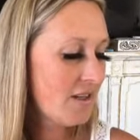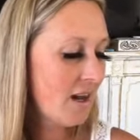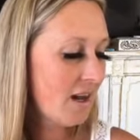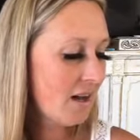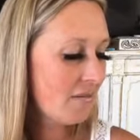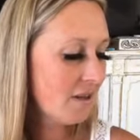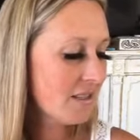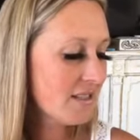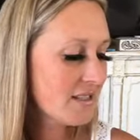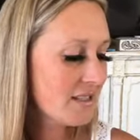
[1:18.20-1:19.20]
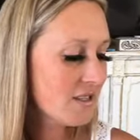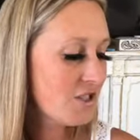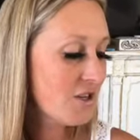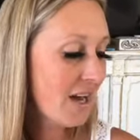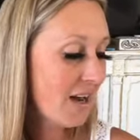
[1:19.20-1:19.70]
Um, Elisa says,
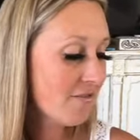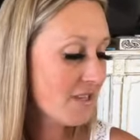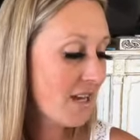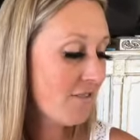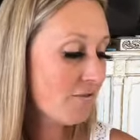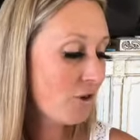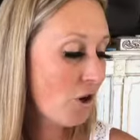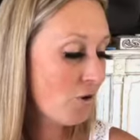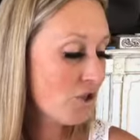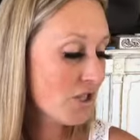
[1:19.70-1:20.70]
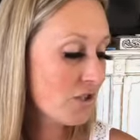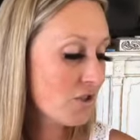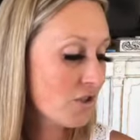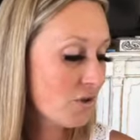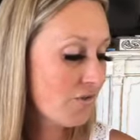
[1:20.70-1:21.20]
do you have to have coaching
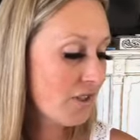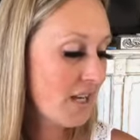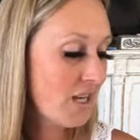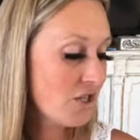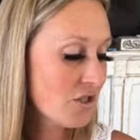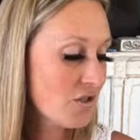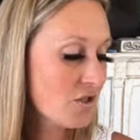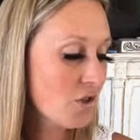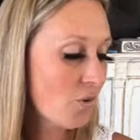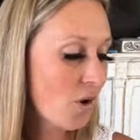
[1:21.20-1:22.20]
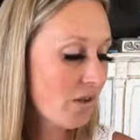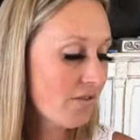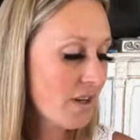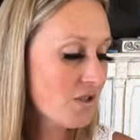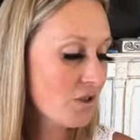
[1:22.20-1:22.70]
certifications to
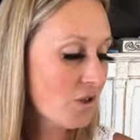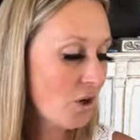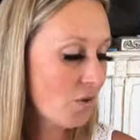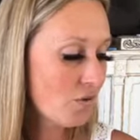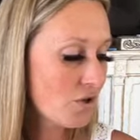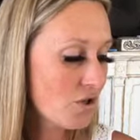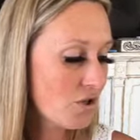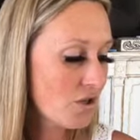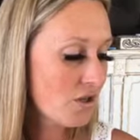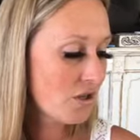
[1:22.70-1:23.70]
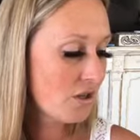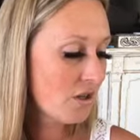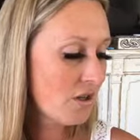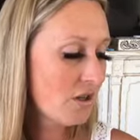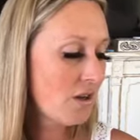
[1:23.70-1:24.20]
qualify as a coach?
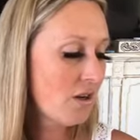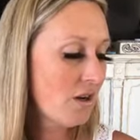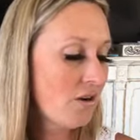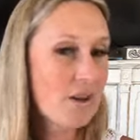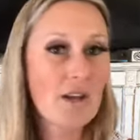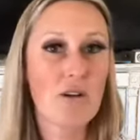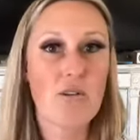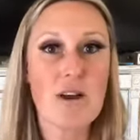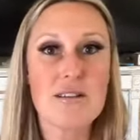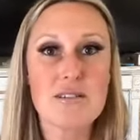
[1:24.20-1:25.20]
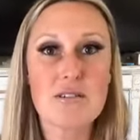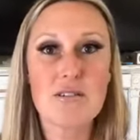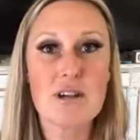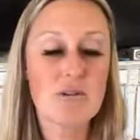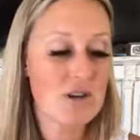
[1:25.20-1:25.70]
Okay, great. These are
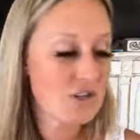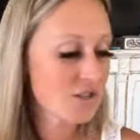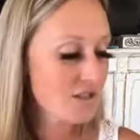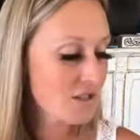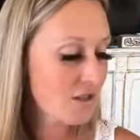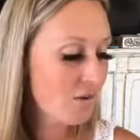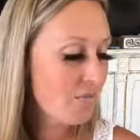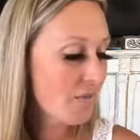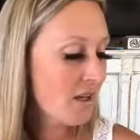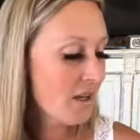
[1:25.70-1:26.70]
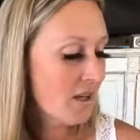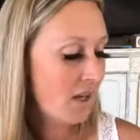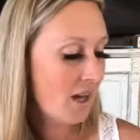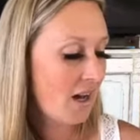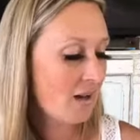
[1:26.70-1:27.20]
great questions. So,
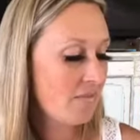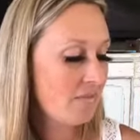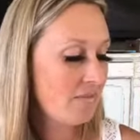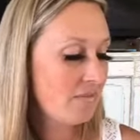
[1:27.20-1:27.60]
um,